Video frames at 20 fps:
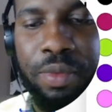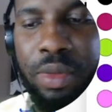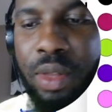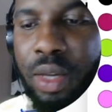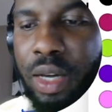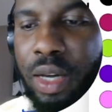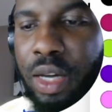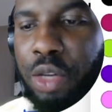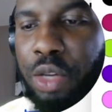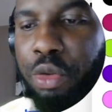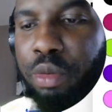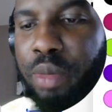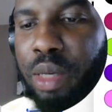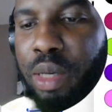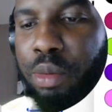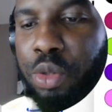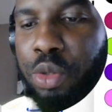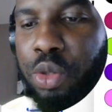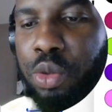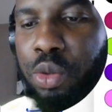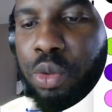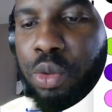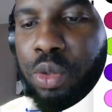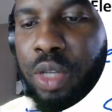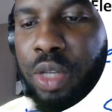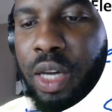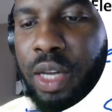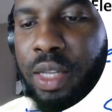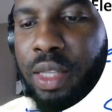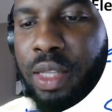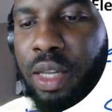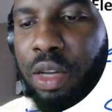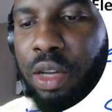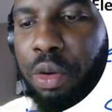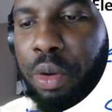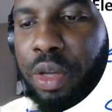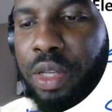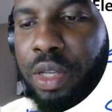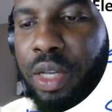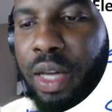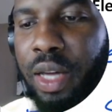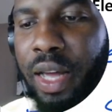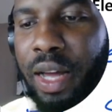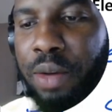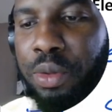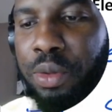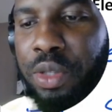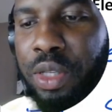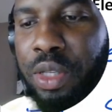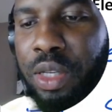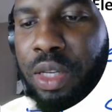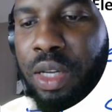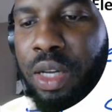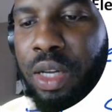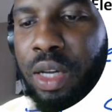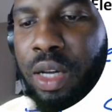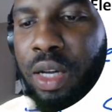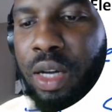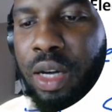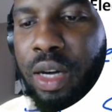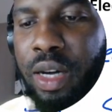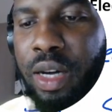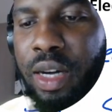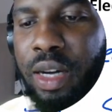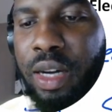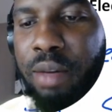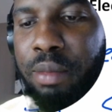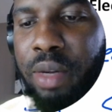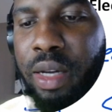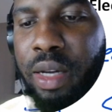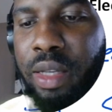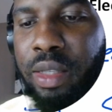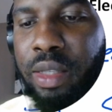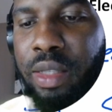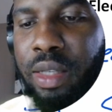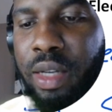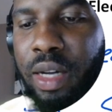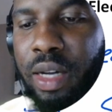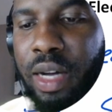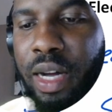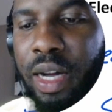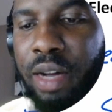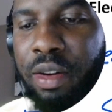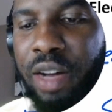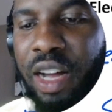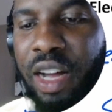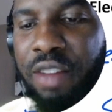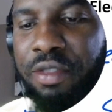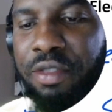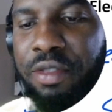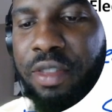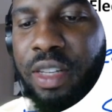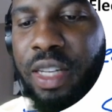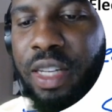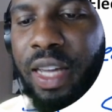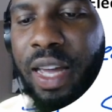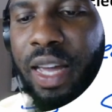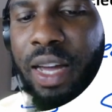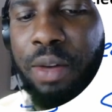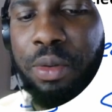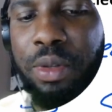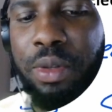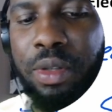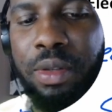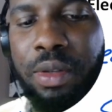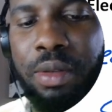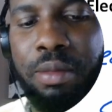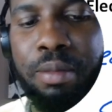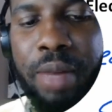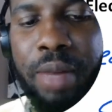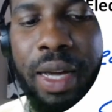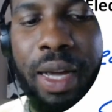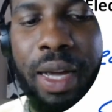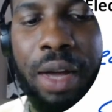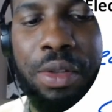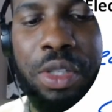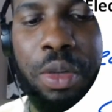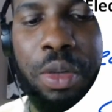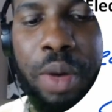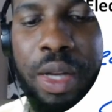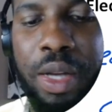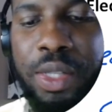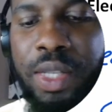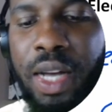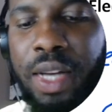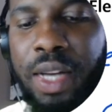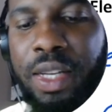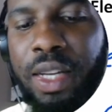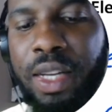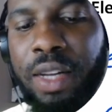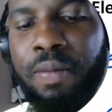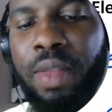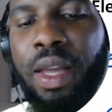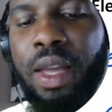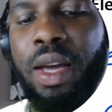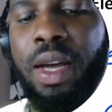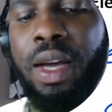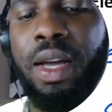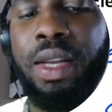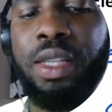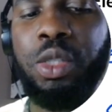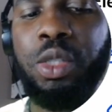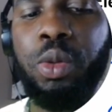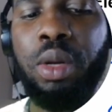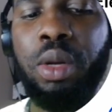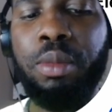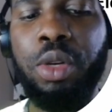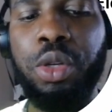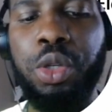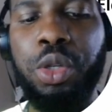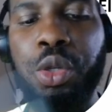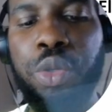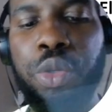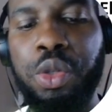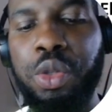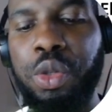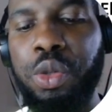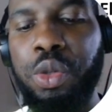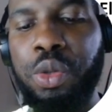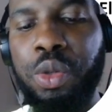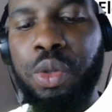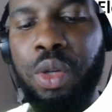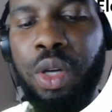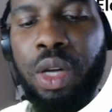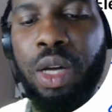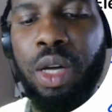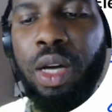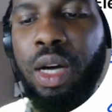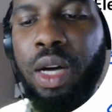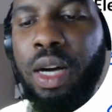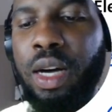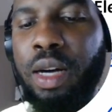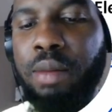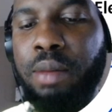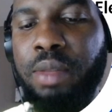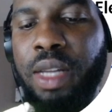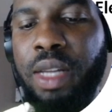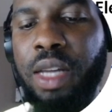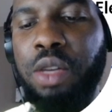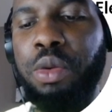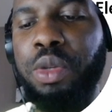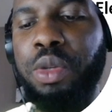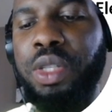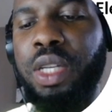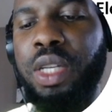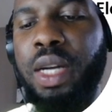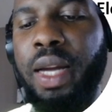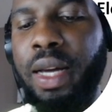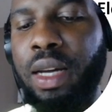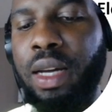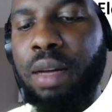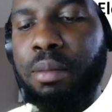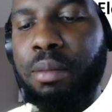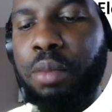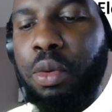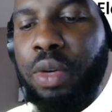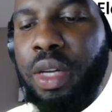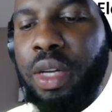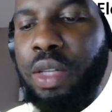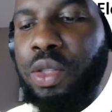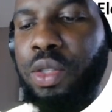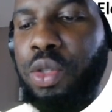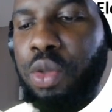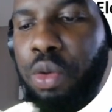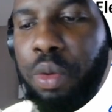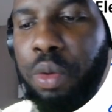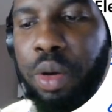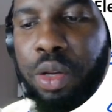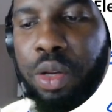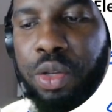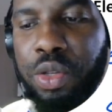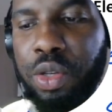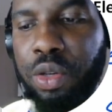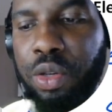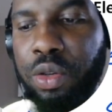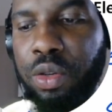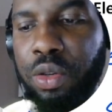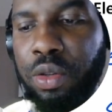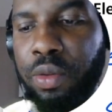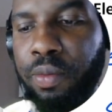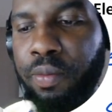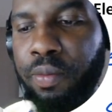you will be able to get it and create an account. And I have an account. My account's already signed in, and this is what I'm going to show to you. Then you will select components to create the circuit.